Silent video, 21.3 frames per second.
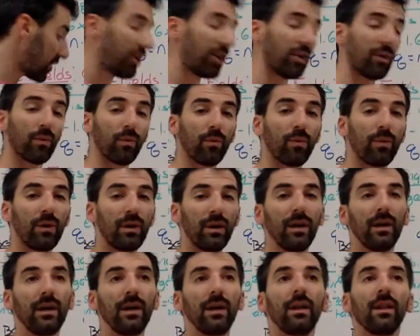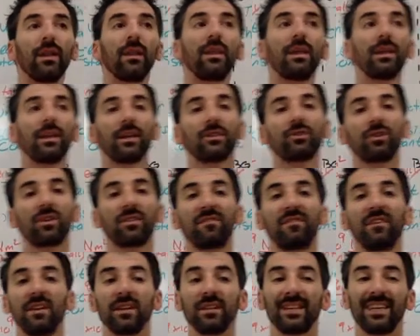Q, the electric
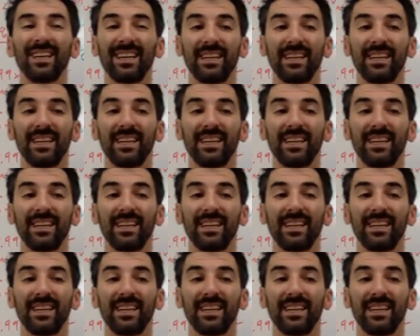field